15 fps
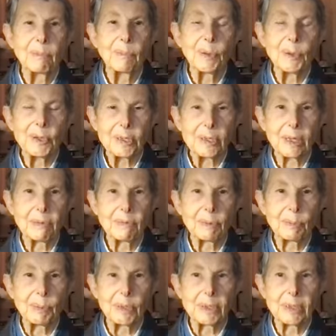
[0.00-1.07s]
Bodhisattva
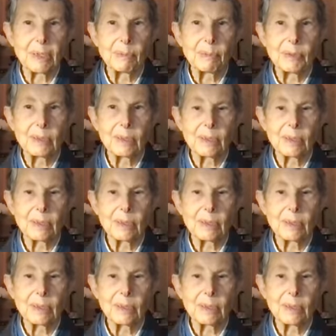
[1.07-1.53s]
precepts,